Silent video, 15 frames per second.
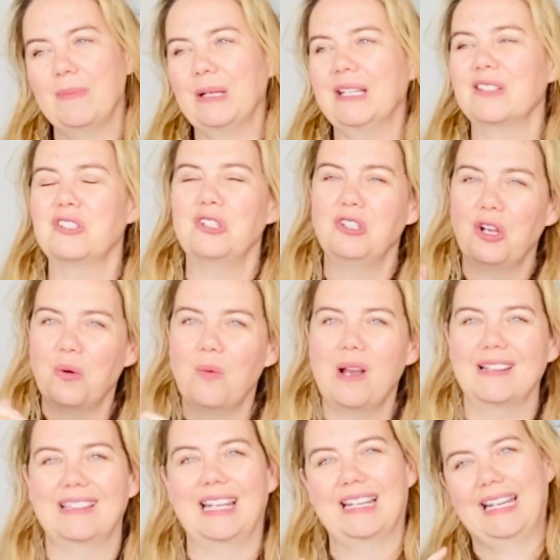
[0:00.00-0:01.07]
Because you know
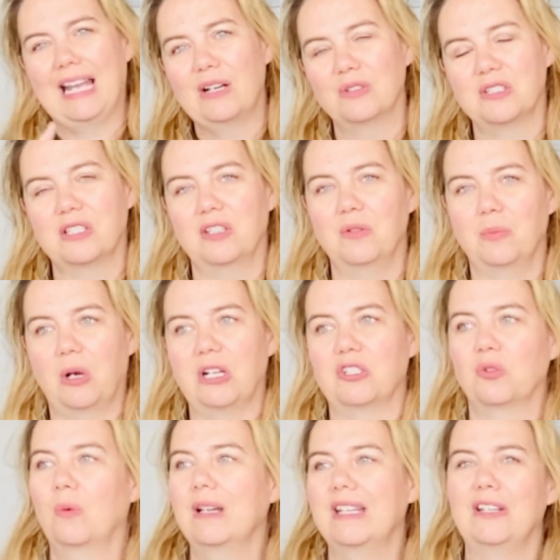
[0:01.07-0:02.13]
what? That couch that you bought
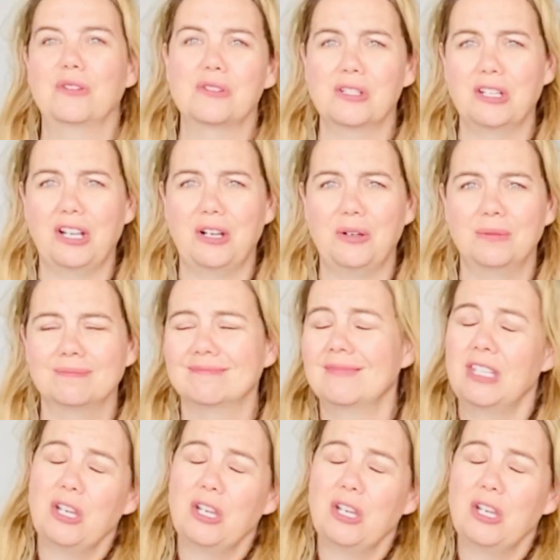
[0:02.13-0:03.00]
twenty years ago,